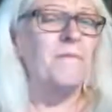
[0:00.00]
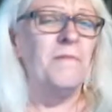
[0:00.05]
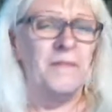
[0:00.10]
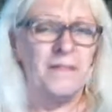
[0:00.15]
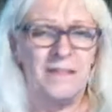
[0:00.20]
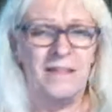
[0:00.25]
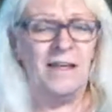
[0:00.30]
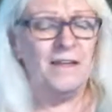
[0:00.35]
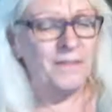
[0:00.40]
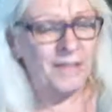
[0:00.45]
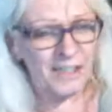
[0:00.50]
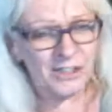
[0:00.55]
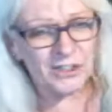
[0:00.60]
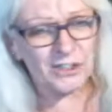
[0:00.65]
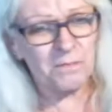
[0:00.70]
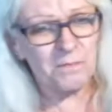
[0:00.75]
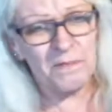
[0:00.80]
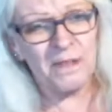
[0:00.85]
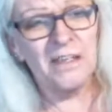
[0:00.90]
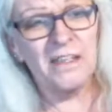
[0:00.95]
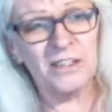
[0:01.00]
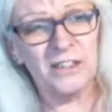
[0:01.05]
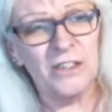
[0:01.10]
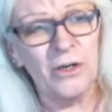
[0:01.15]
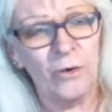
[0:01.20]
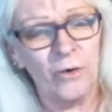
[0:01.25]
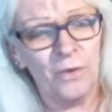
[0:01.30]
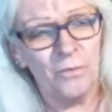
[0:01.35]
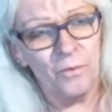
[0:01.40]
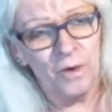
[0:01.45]
That's the biggest
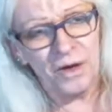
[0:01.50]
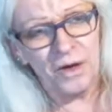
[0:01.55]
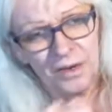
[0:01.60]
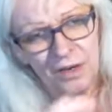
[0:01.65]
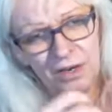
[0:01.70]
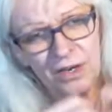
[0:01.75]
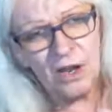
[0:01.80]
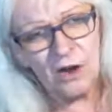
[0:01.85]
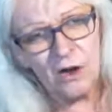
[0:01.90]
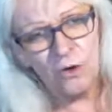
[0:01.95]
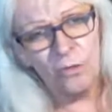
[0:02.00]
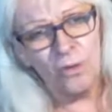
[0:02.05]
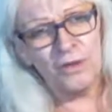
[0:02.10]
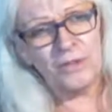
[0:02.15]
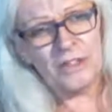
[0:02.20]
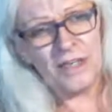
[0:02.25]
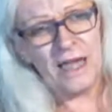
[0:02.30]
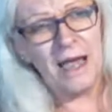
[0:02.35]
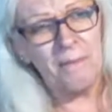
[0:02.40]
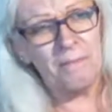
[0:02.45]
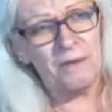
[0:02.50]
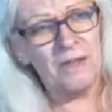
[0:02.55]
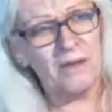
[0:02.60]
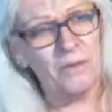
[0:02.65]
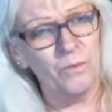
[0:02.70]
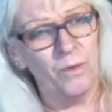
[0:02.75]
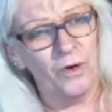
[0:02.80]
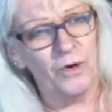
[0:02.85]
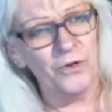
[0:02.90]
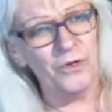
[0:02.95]
goal. I want to know what's happening
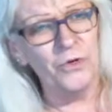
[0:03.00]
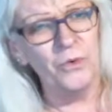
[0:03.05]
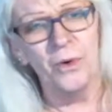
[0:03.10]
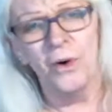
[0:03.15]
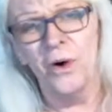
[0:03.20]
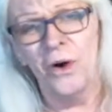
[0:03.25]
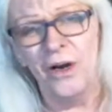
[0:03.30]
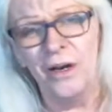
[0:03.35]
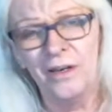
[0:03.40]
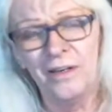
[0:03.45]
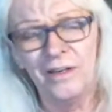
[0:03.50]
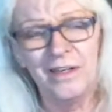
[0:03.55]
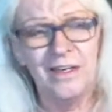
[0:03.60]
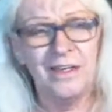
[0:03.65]
where you are.